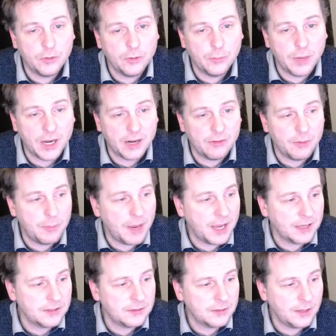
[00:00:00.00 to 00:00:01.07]
battery
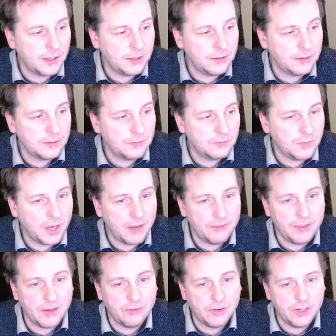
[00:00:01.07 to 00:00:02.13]
banks and have
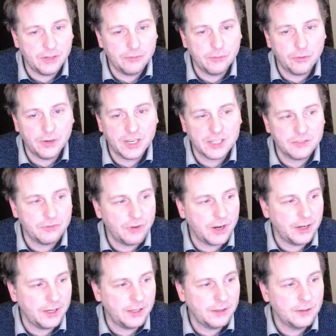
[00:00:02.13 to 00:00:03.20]
that ready for next
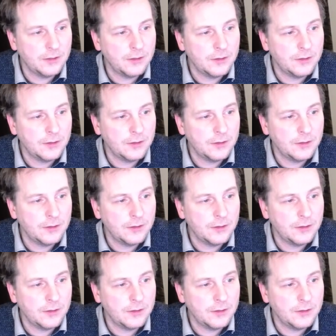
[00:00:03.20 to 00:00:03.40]
Friday.